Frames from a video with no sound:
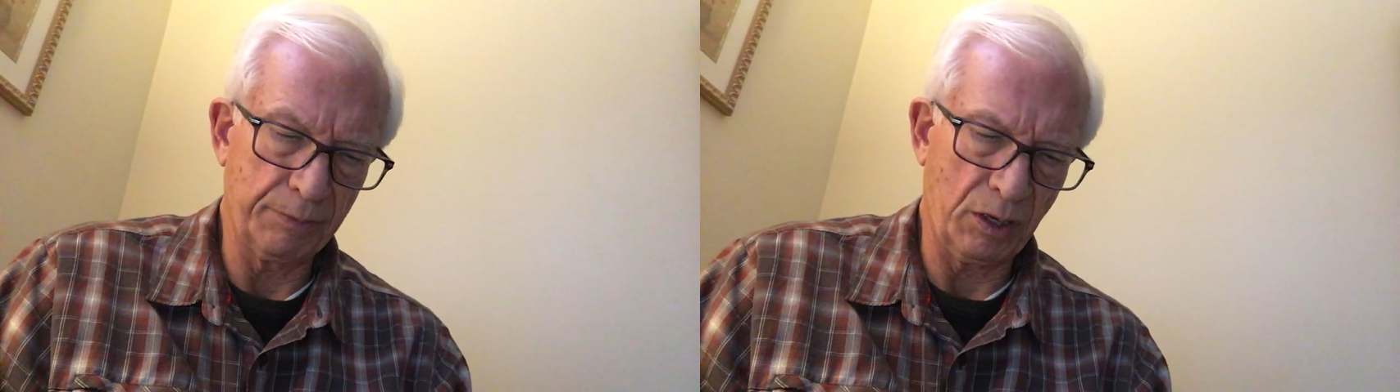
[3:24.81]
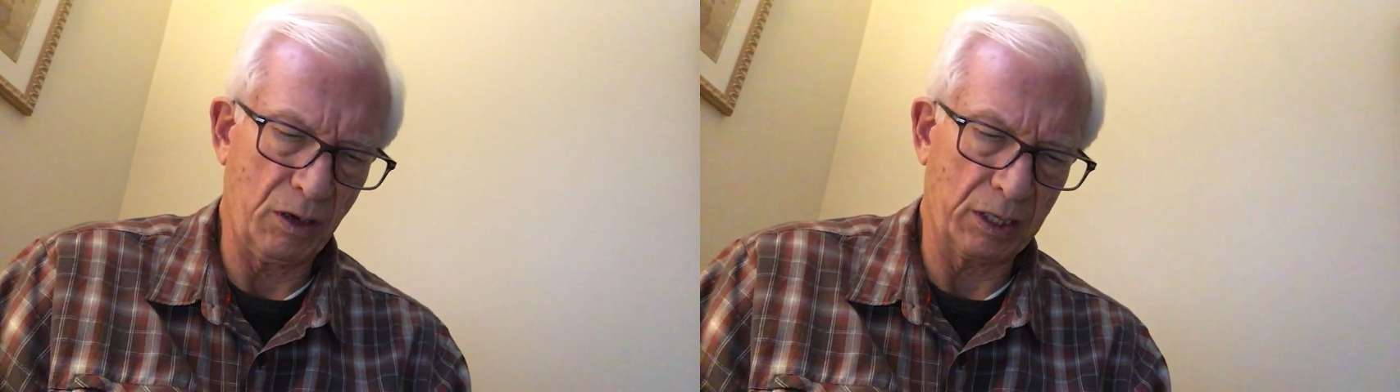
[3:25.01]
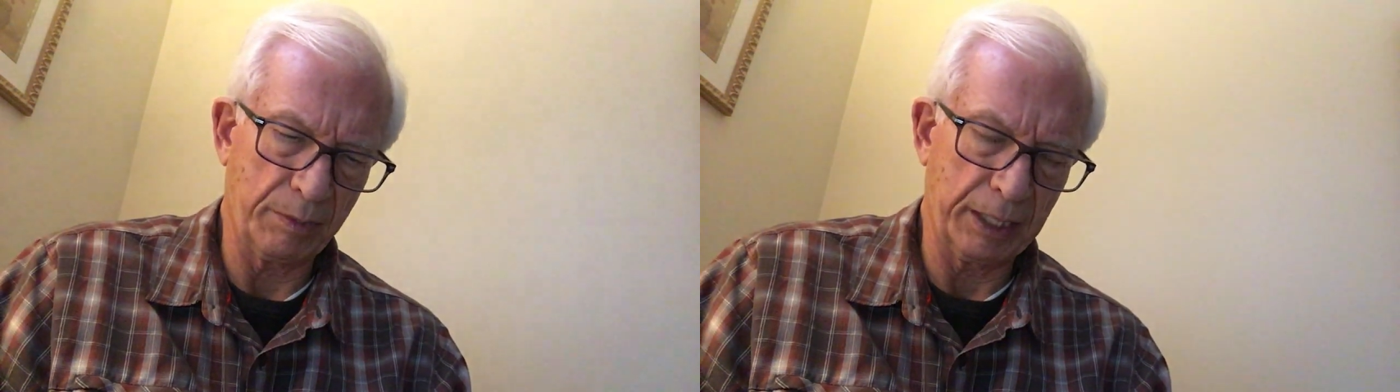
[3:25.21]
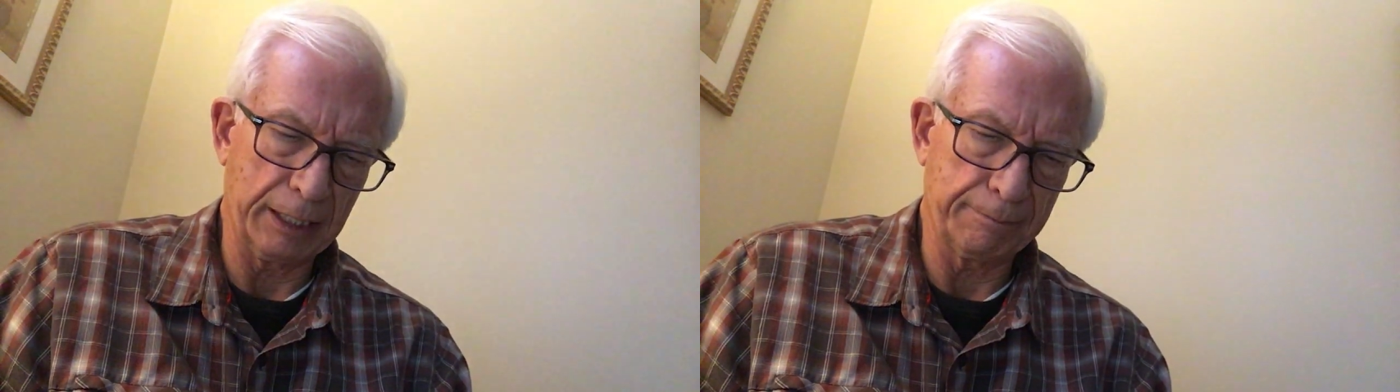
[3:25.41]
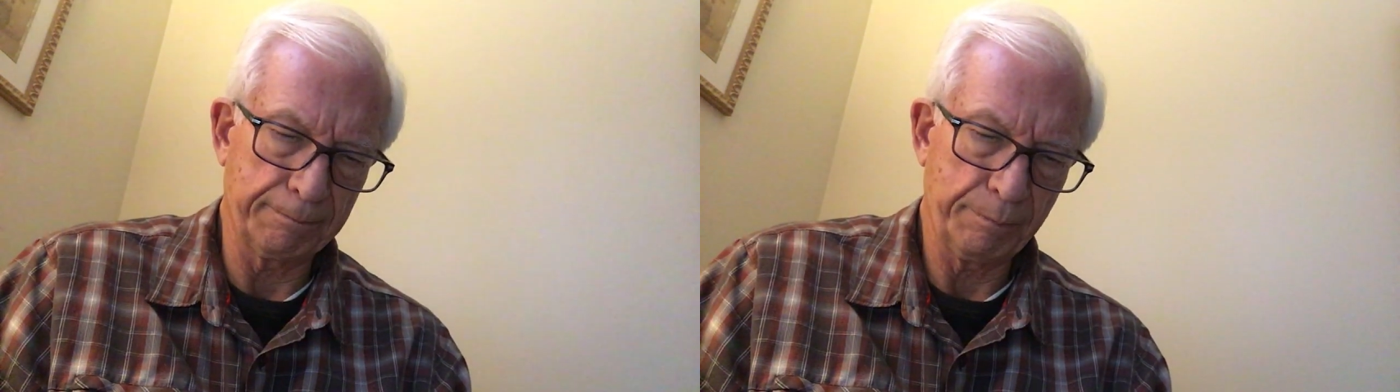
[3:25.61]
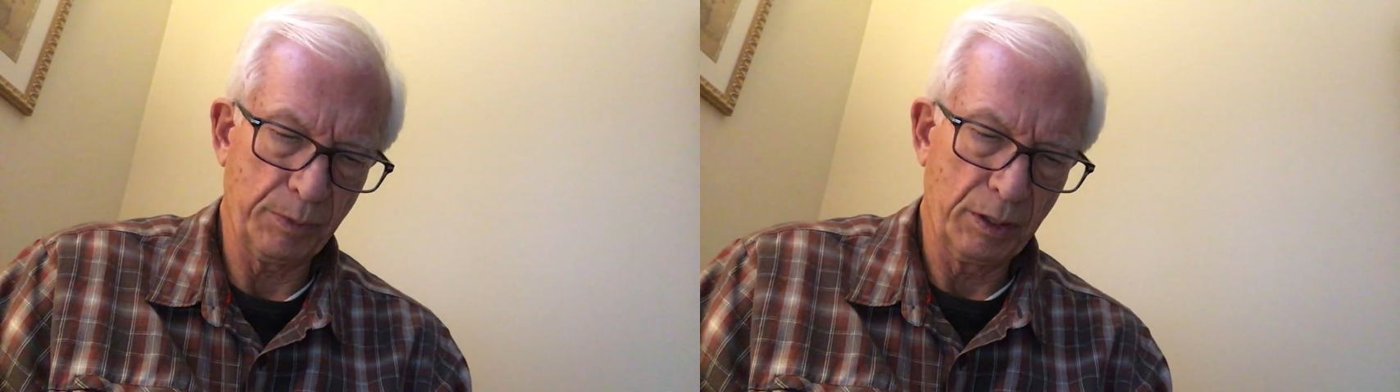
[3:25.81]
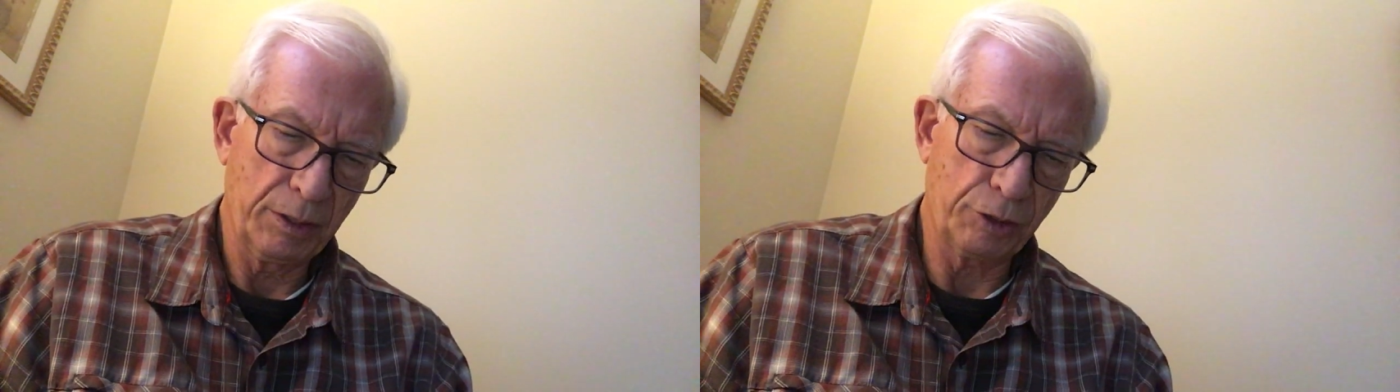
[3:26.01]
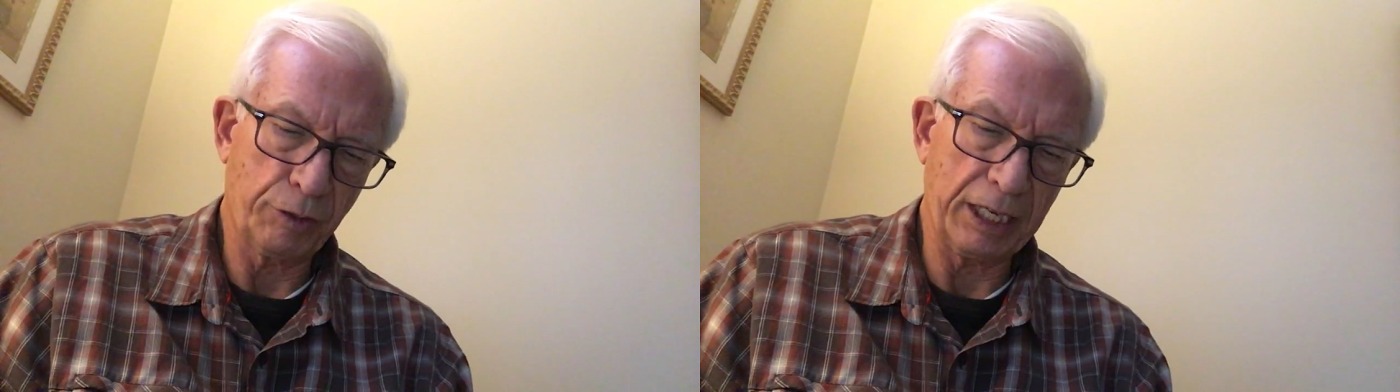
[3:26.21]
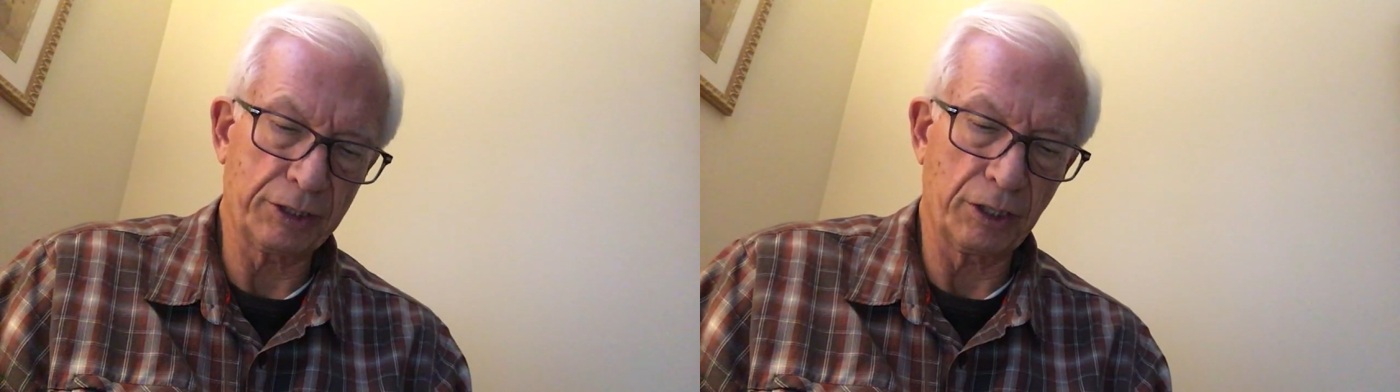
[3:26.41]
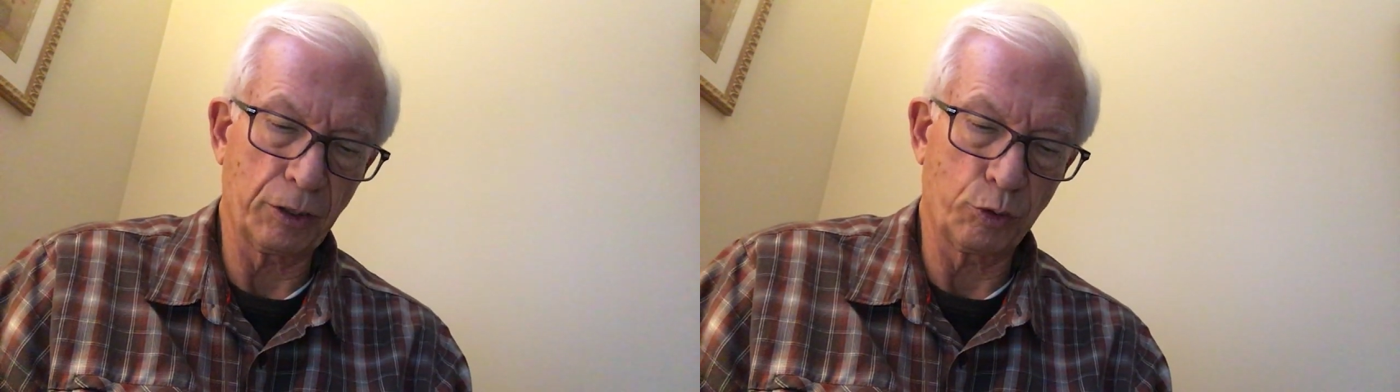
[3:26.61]
"Oh, come on. The tracks
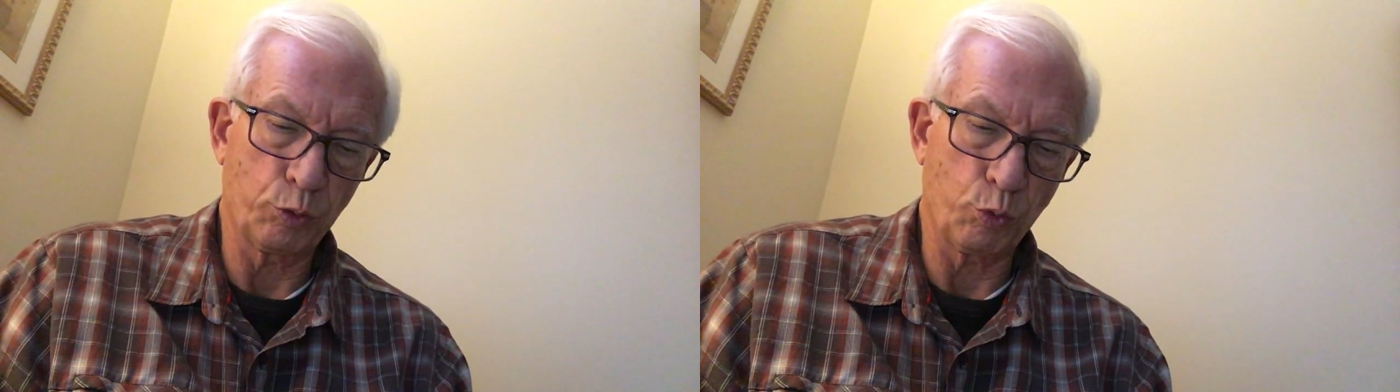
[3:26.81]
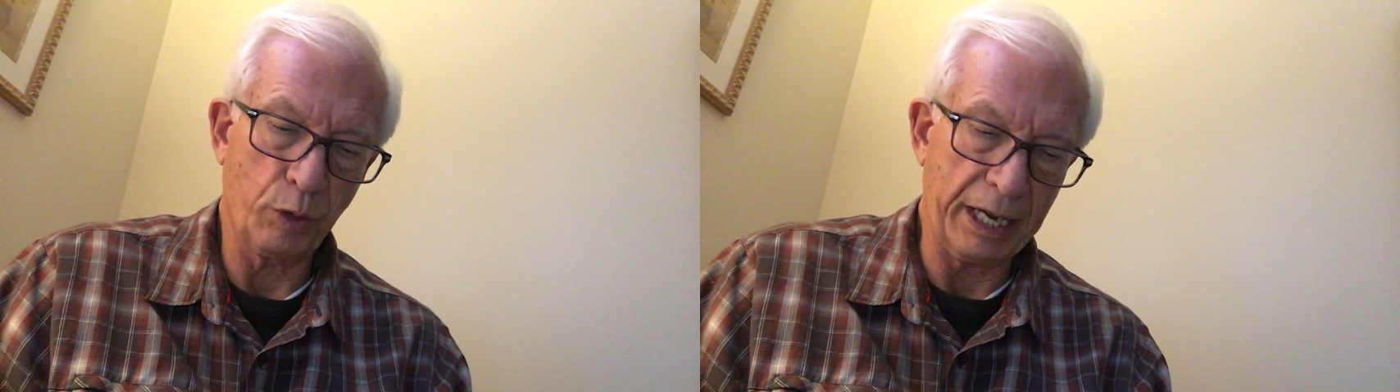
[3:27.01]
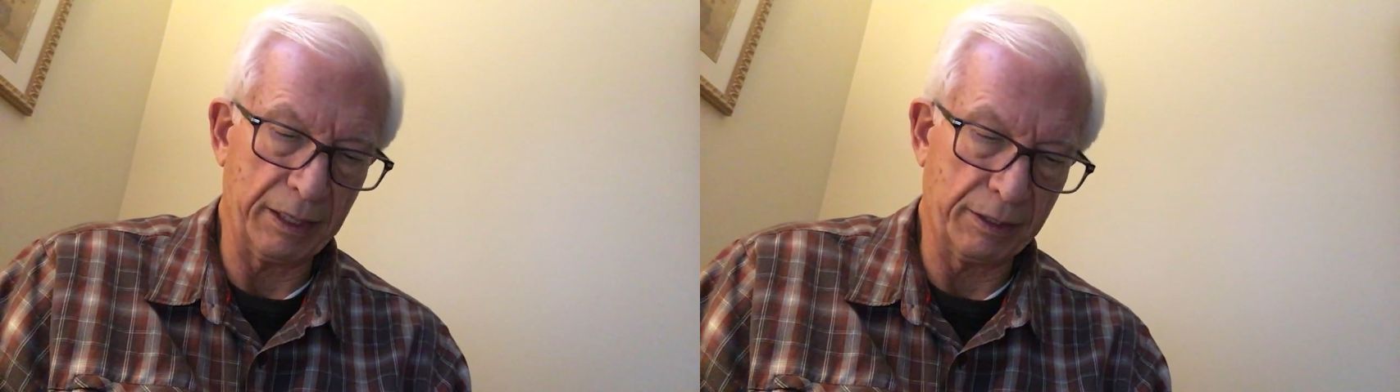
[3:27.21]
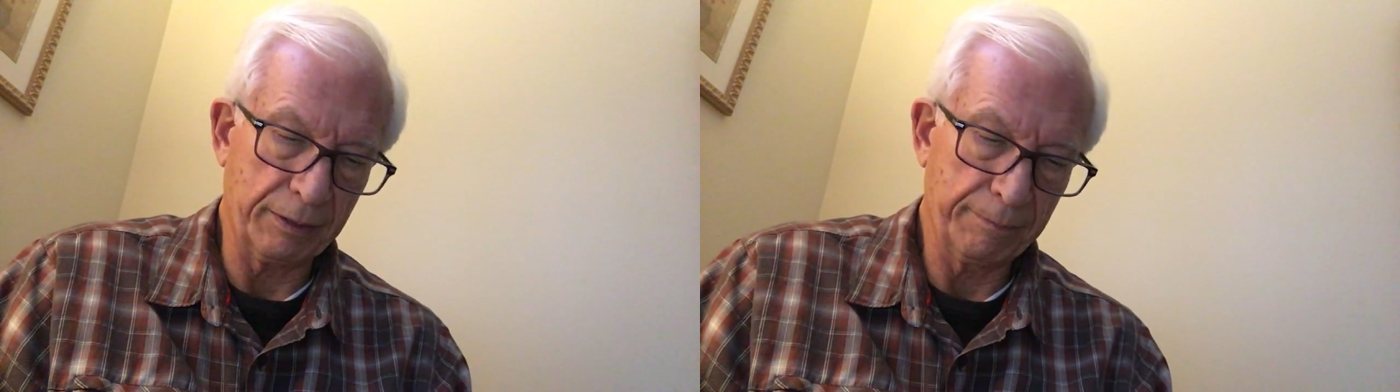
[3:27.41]
are great."